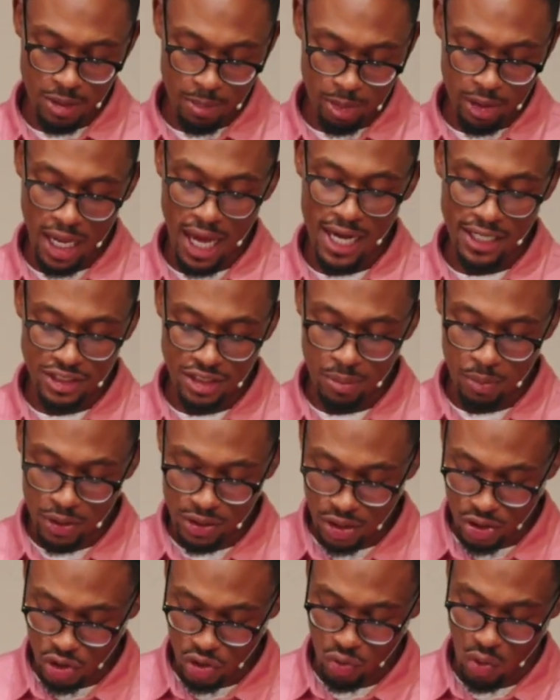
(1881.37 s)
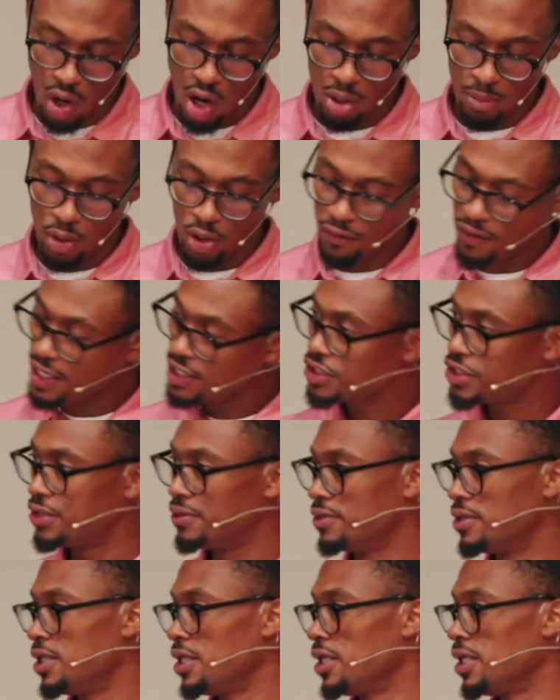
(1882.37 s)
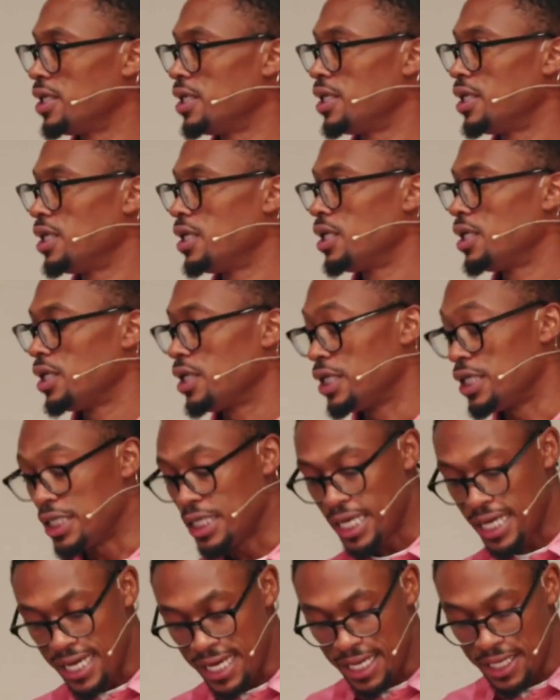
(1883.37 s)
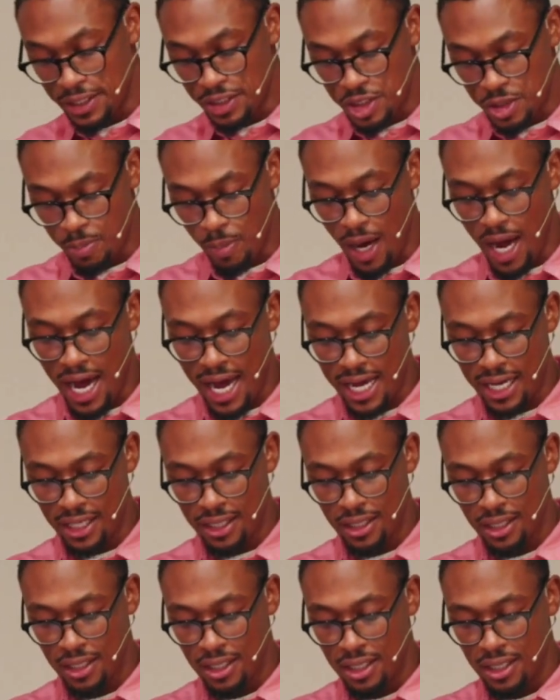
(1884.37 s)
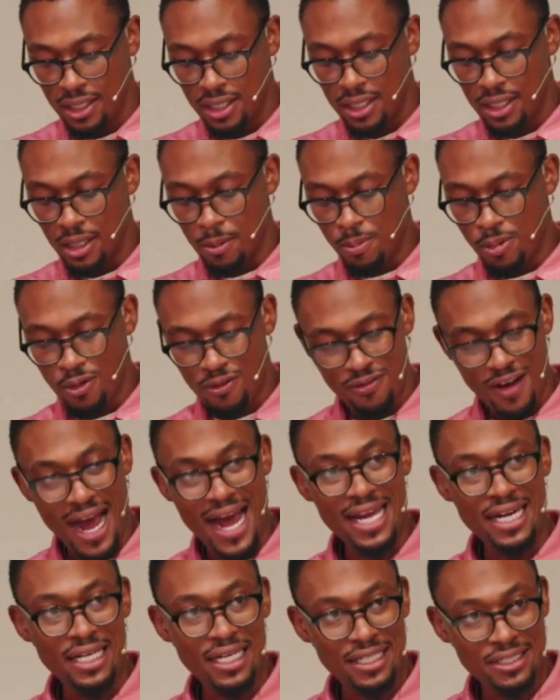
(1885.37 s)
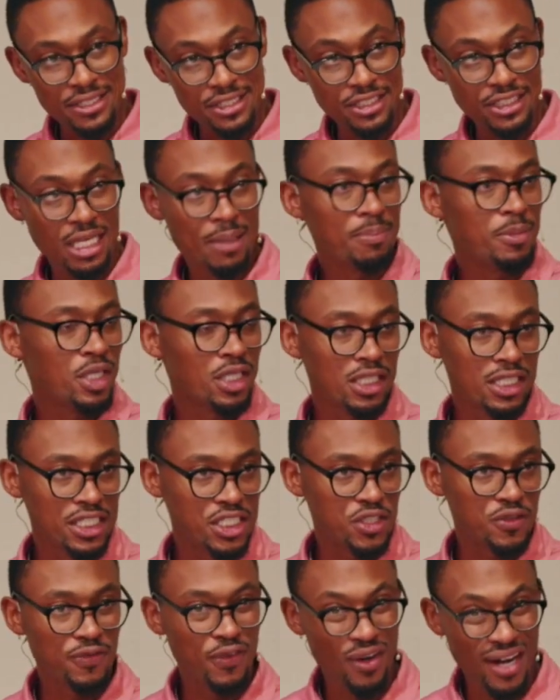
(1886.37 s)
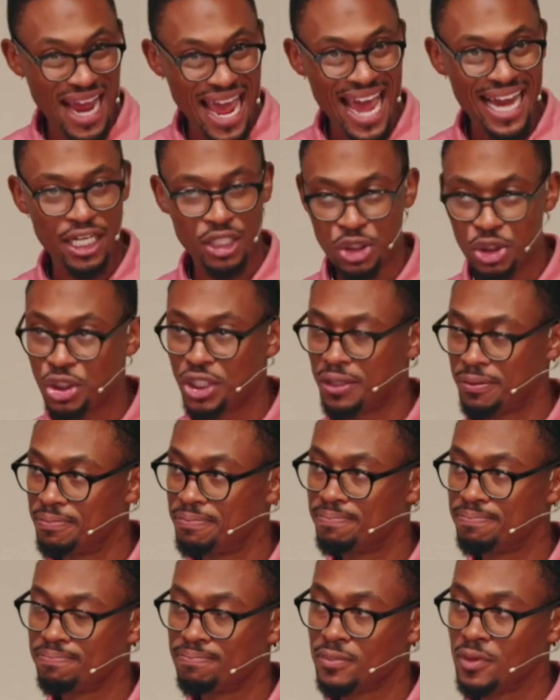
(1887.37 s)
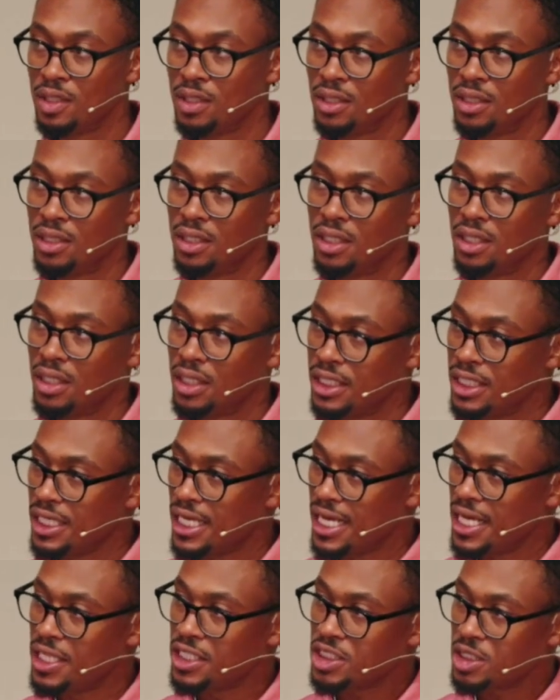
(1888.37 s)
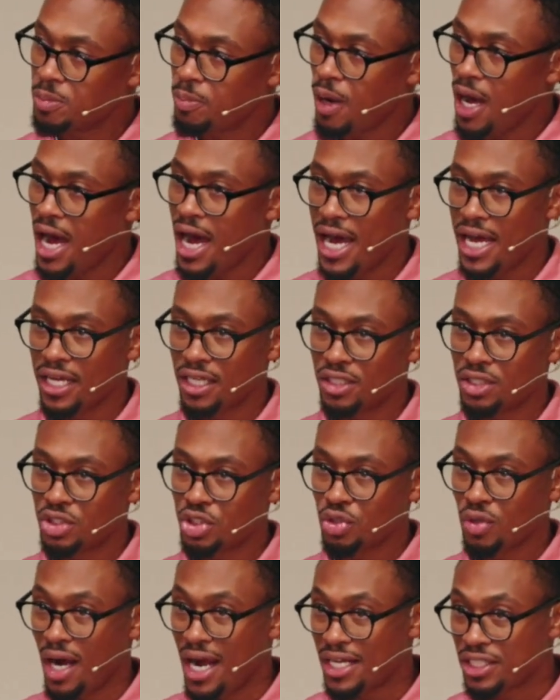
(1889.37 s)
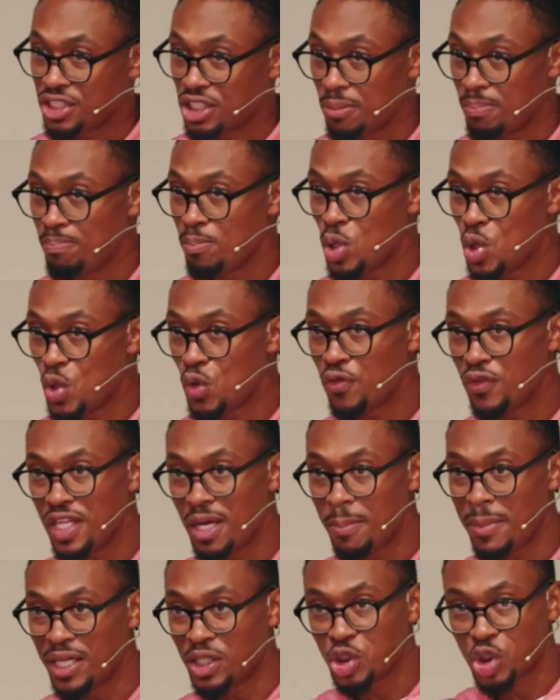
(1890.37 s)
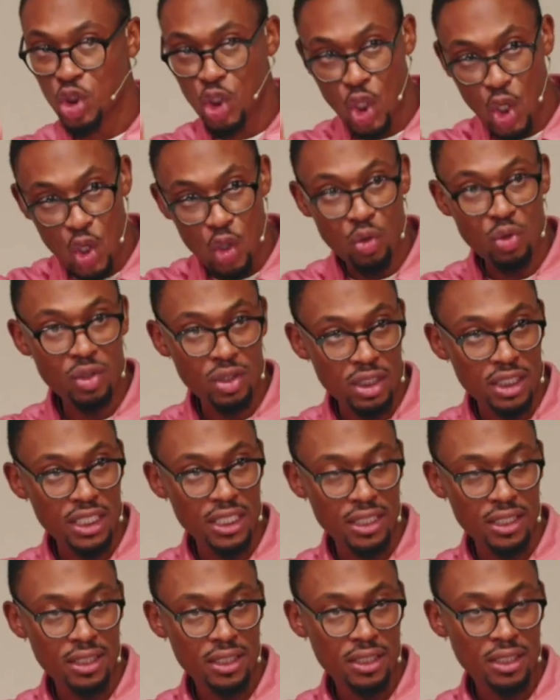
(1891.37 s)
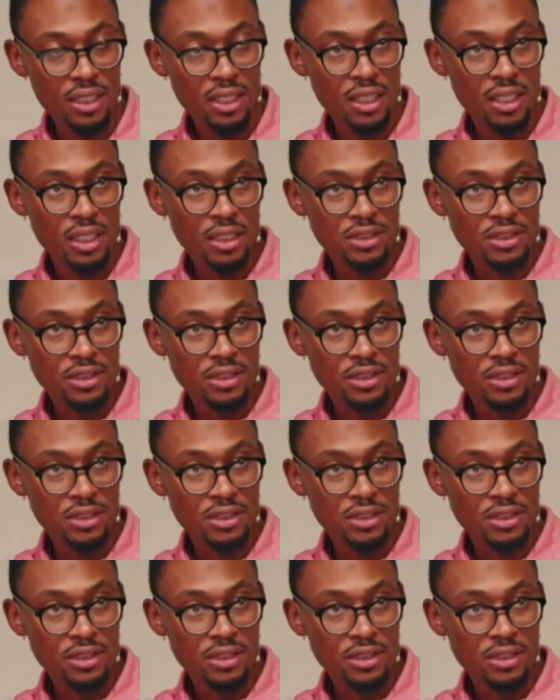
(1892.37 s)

He supplies them with a strong motivation. He ends by providing a stimulus for action. He ends by trying to move them internally